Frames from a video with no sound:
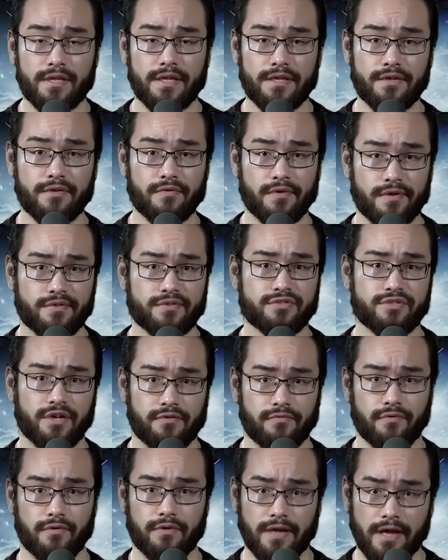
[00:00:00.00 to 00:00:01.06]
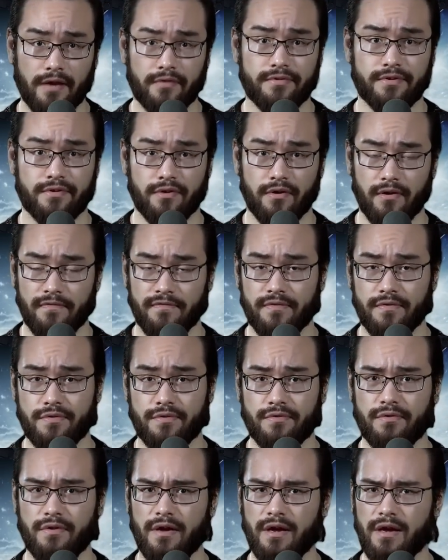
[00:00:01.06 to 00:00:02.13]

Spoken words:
the US General Accounting Office